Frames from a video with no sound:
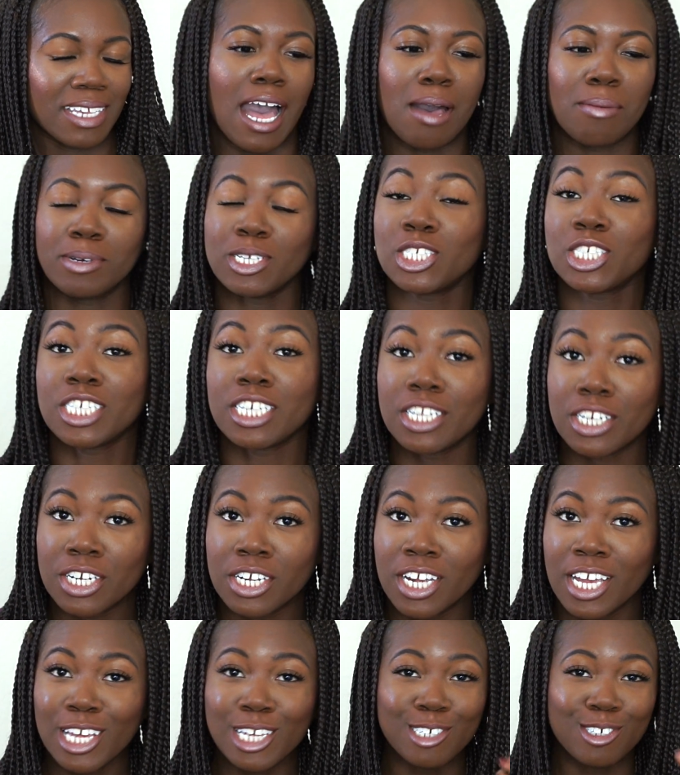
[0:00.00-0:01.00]
I'm a
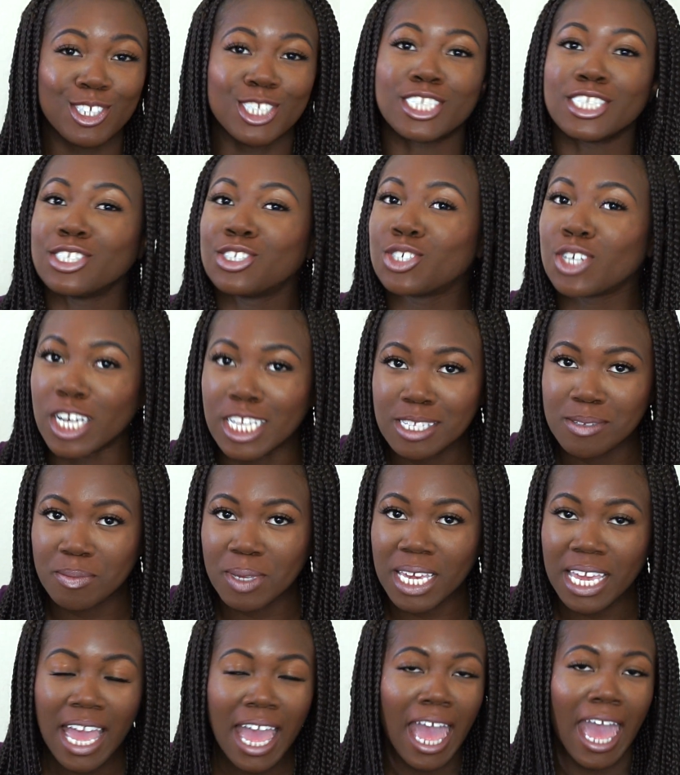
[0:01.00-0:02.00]
cheater. You shouldn't trust
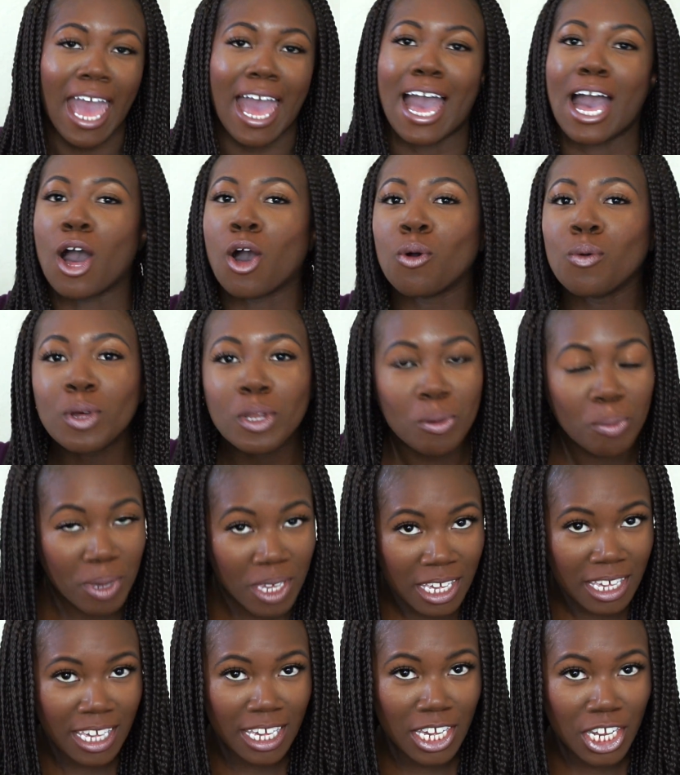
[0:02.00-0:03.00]
me. I don't want to
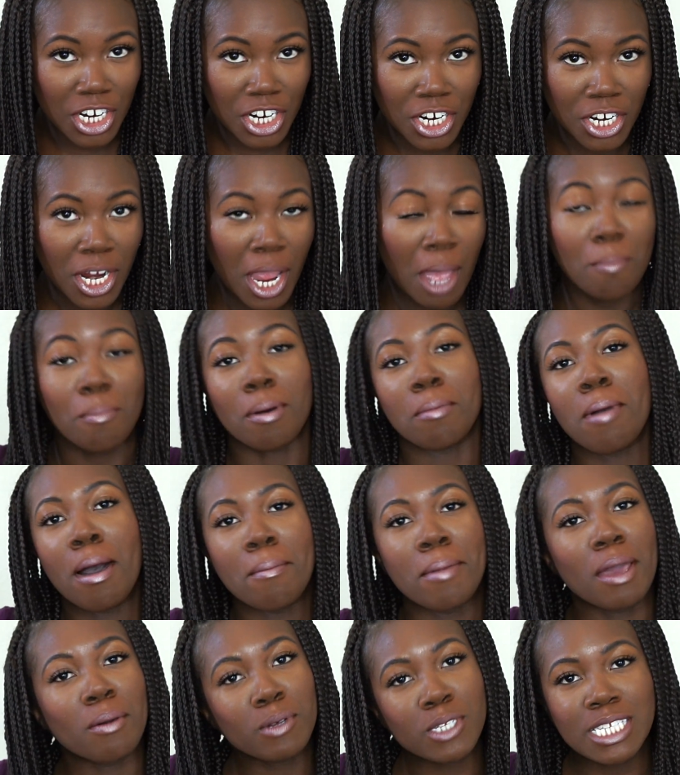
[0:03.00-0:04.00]
be here, but my
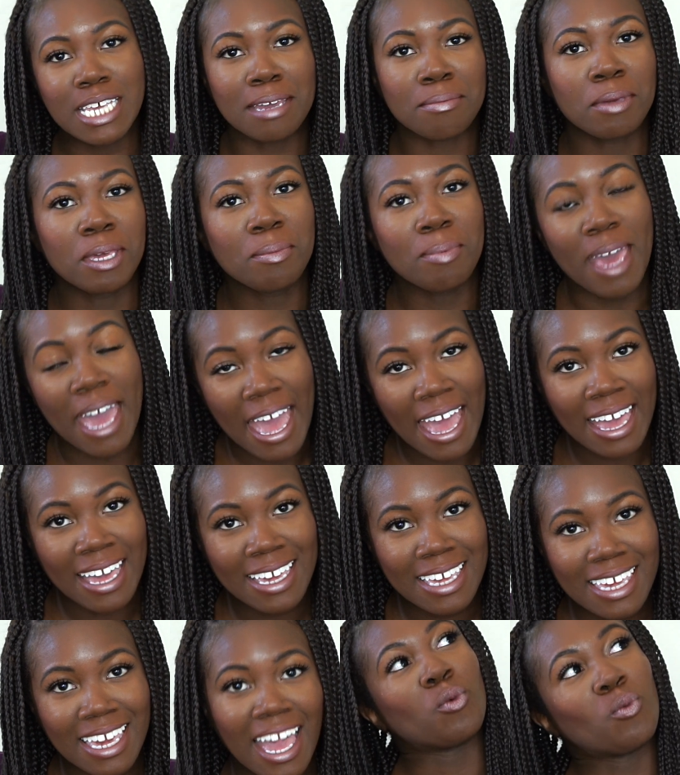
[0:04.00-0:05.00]
man will take me
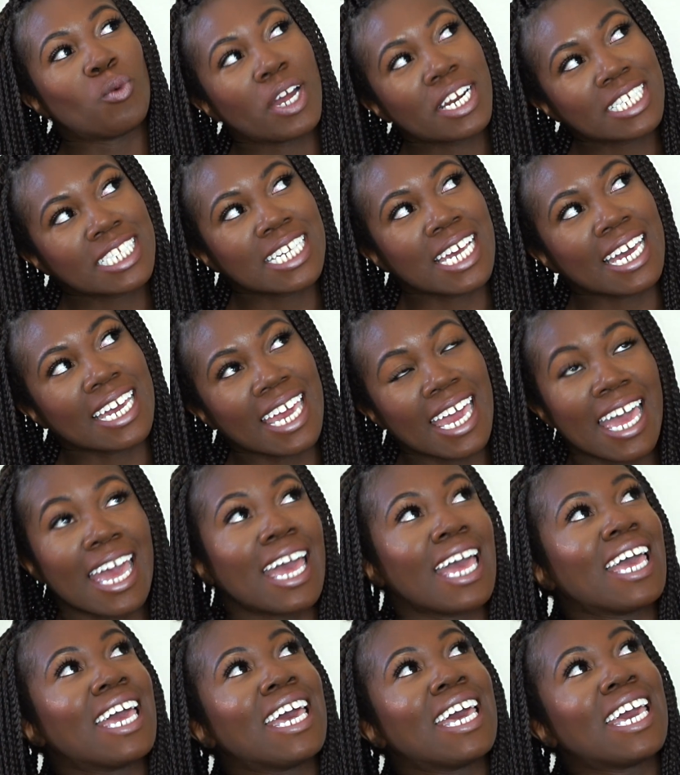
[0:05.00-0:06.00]
back. Where to check
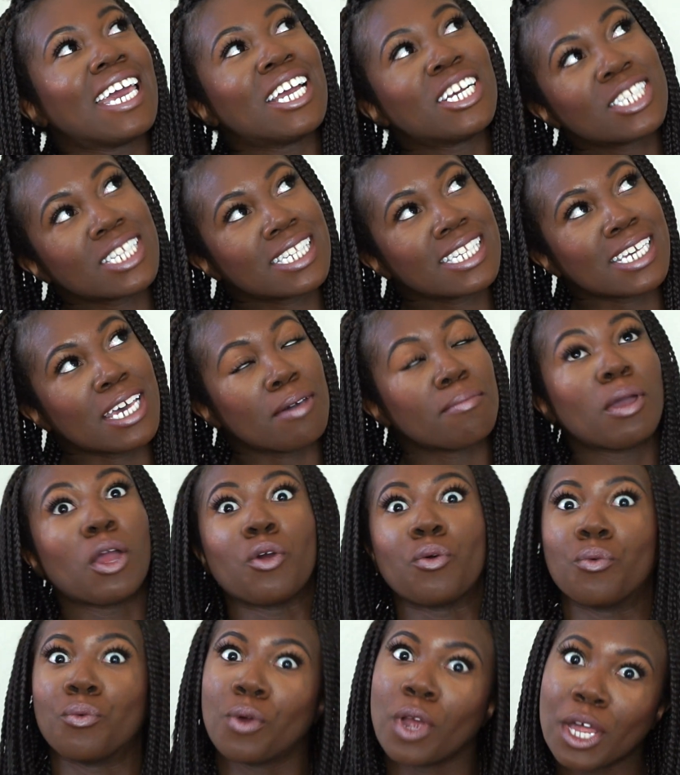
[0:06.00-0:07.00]
at? Here's a tip.
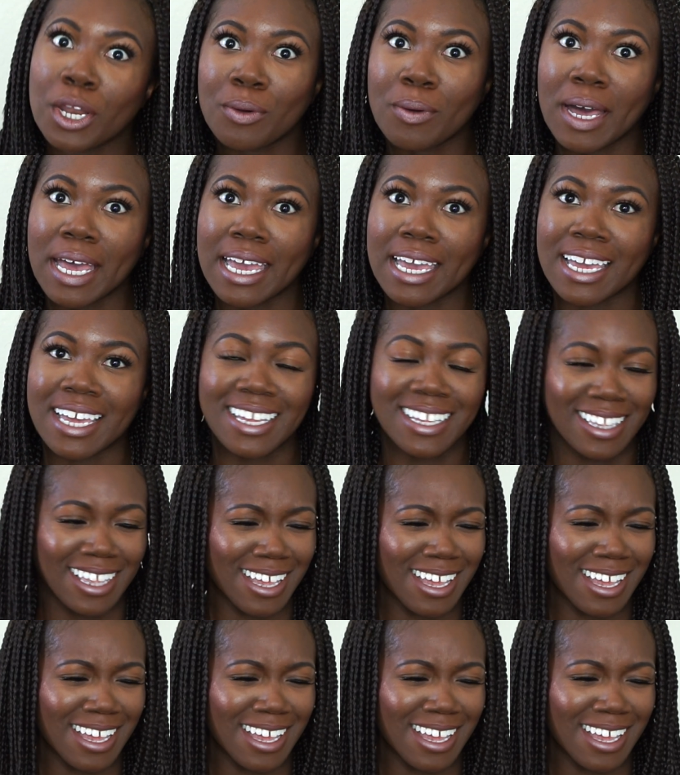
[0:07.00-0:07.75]
Run away.